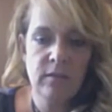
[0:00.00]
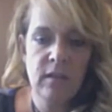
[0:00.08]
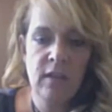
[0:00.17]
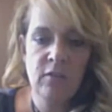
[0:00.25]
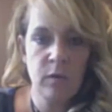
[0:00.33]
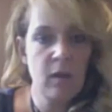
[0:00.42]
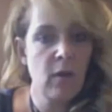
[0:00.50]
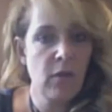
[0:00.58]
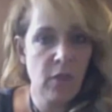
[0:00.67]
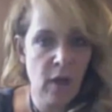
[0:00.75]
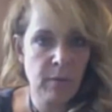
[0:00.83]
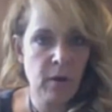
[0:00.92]
It's only our
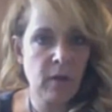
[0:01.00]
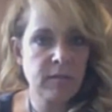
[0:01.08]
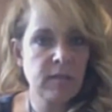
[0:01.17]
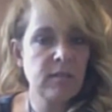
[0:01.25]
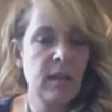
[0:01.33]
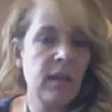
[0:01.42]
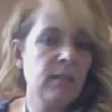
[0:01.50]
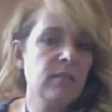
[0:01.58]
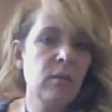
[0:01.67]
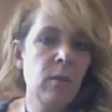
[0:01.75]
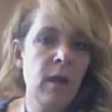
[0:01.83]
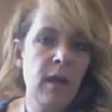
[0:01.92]
thought process that gets
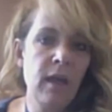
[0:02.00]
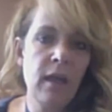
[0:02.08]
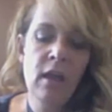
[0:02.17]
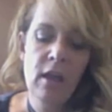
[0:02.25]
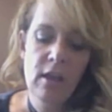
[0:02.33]
in the way.